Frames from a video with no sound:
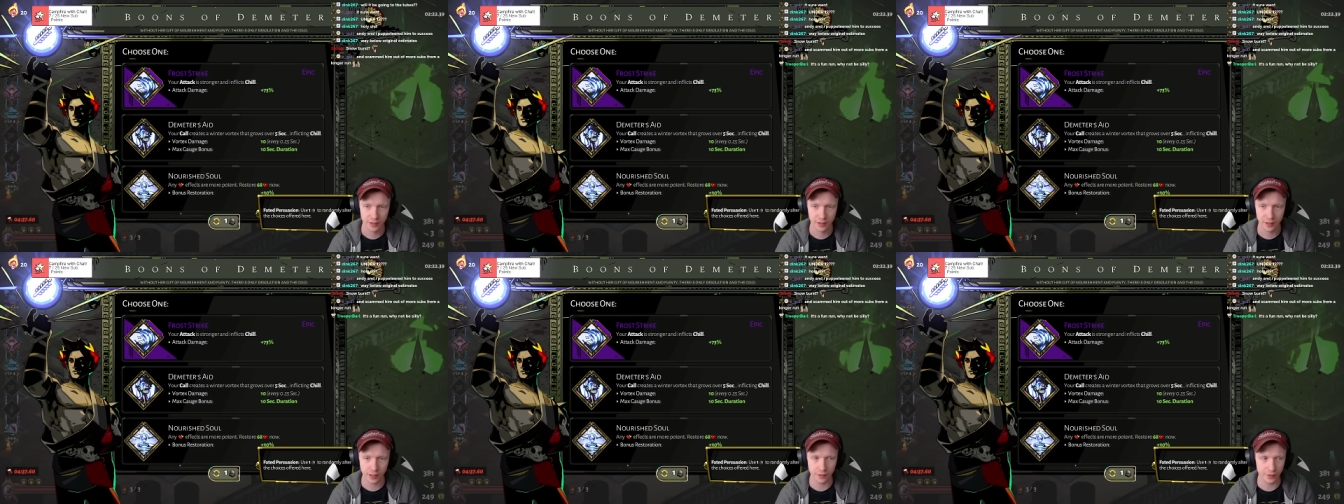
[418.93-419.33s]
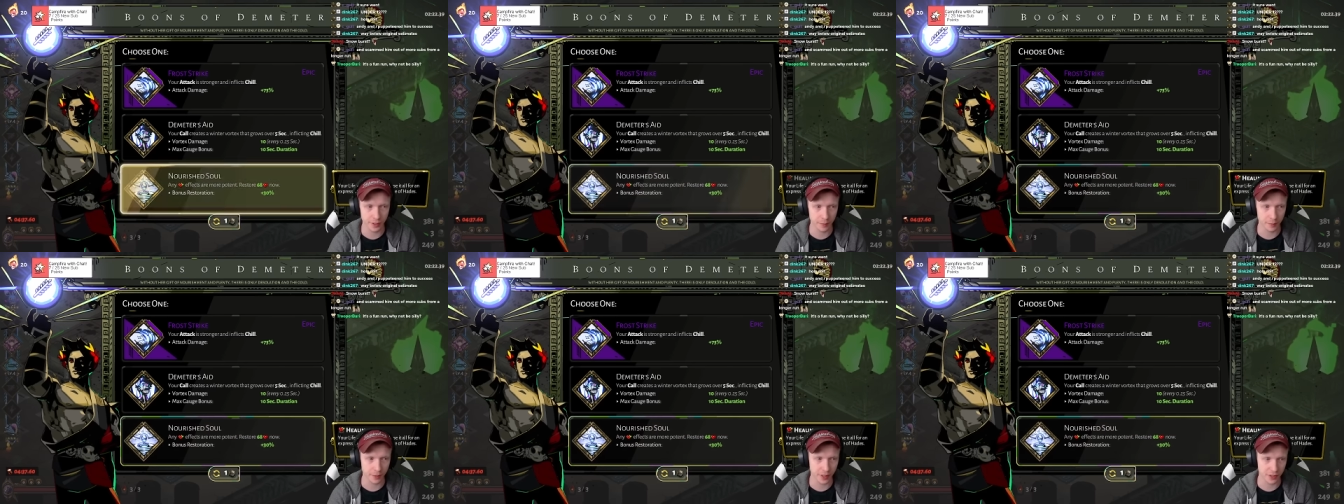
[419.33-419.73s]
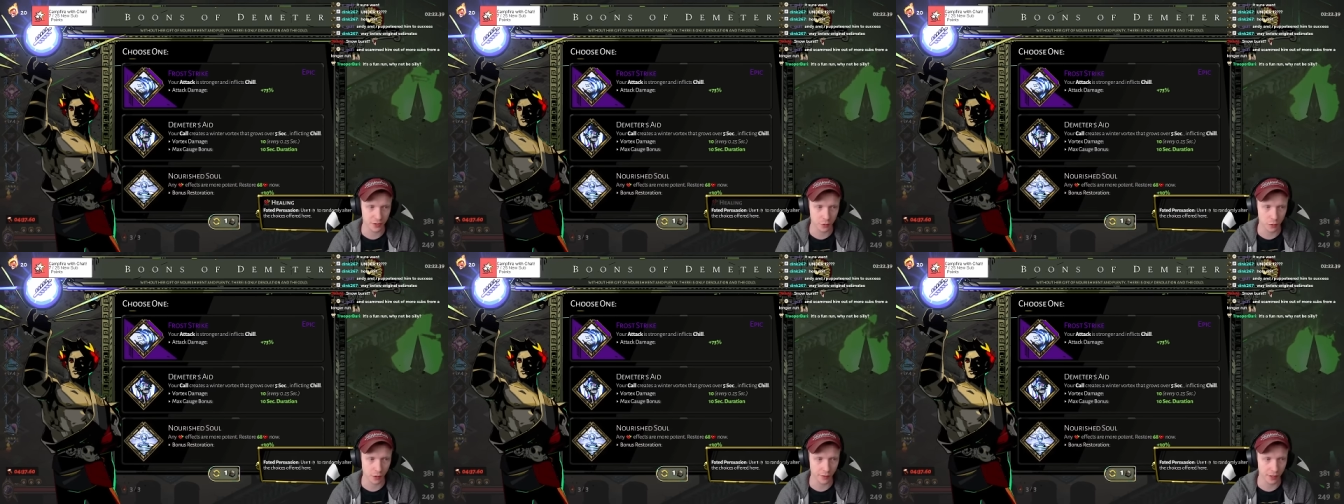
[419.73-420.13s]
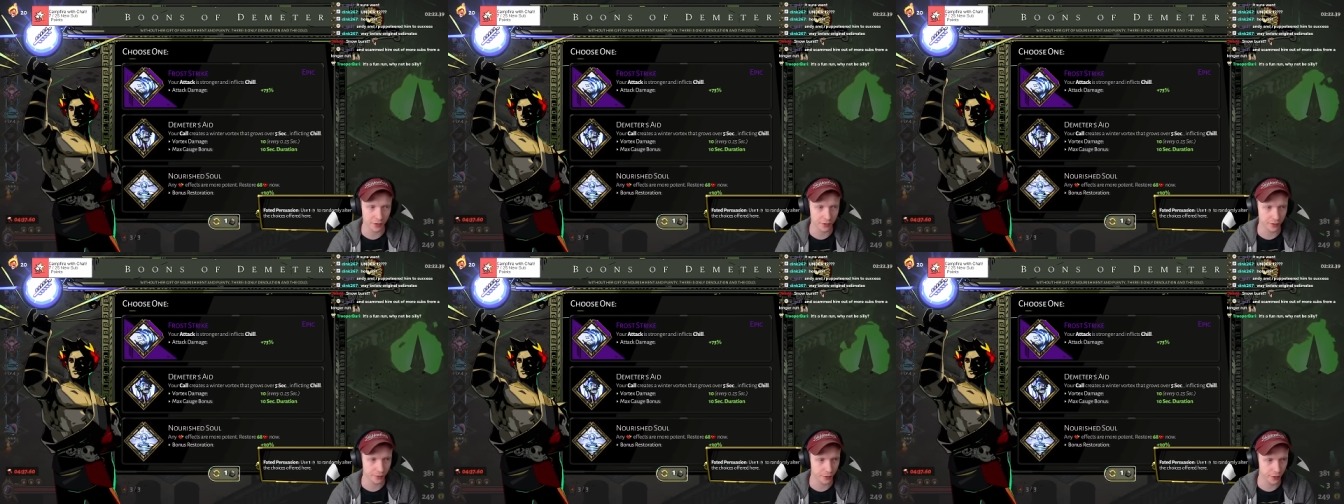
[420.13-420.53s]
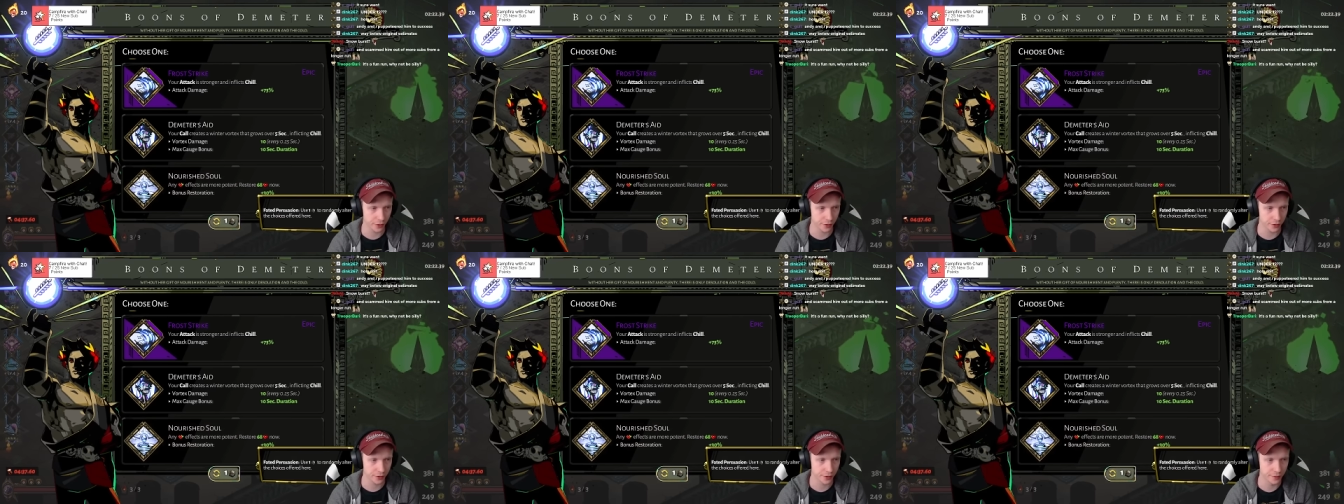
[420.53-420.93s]
of it, but that's 12 hours of
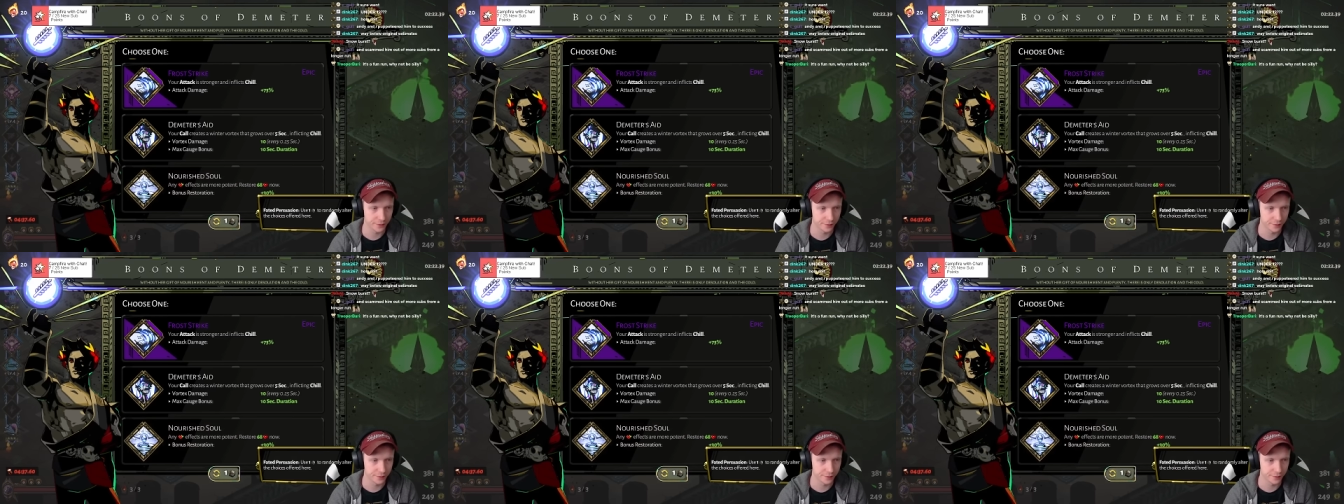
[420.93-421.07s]
footage.